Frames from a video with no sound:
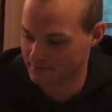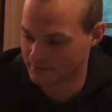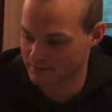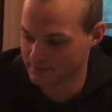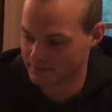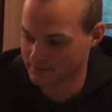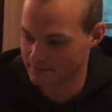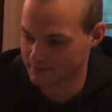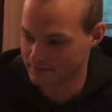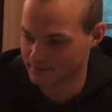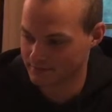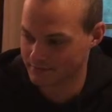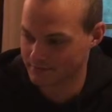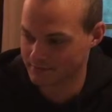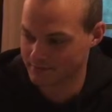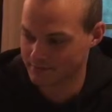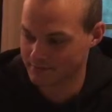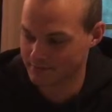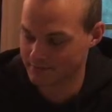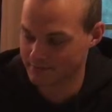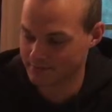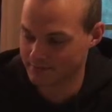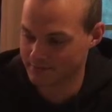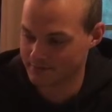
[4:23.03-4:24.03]

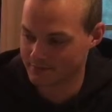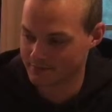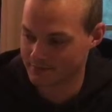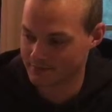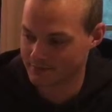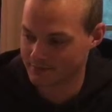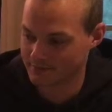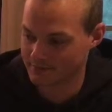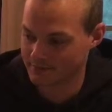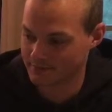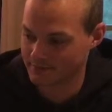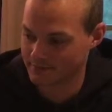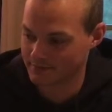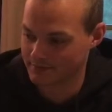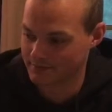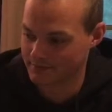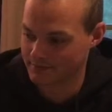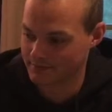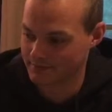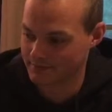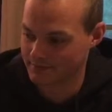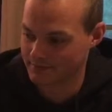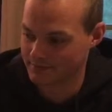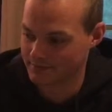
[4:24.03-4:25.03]

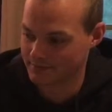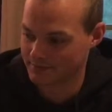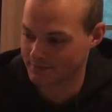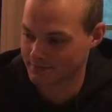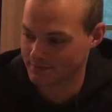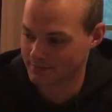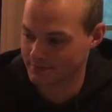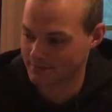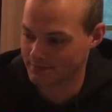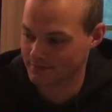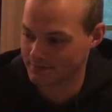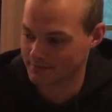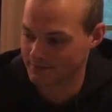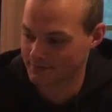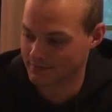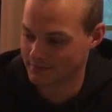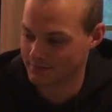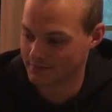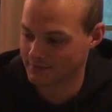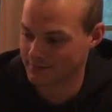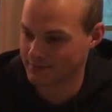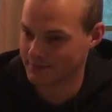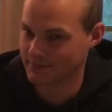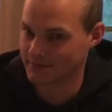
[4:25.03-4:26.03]

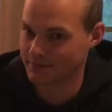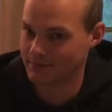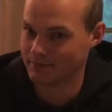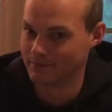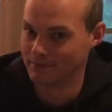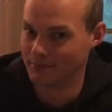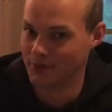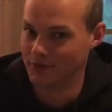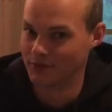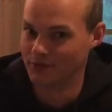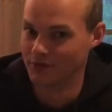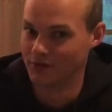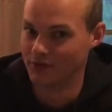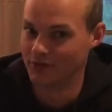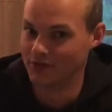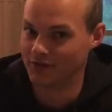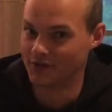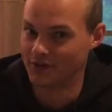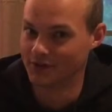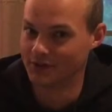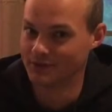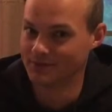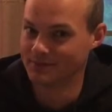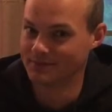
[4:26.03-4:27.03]

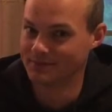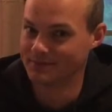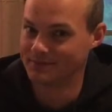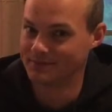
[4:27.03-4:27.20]
(not speaking)